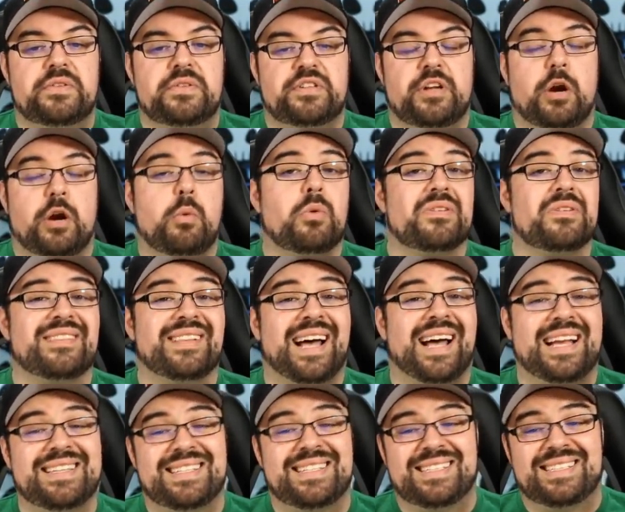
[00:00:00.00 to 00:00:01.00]
of Star Wars
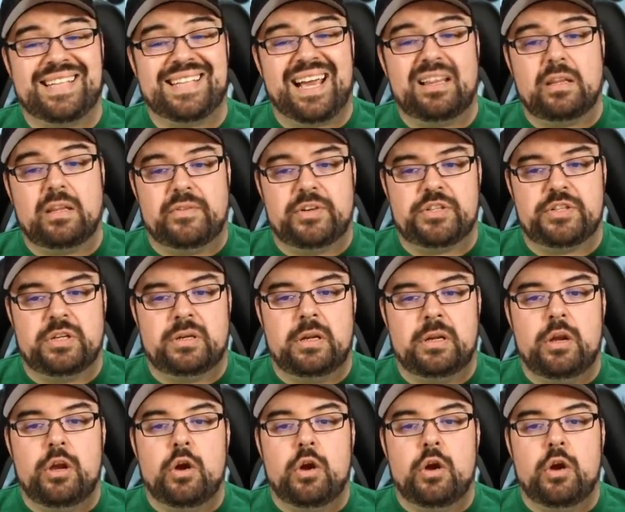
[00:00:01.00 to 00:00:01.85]
lies in television,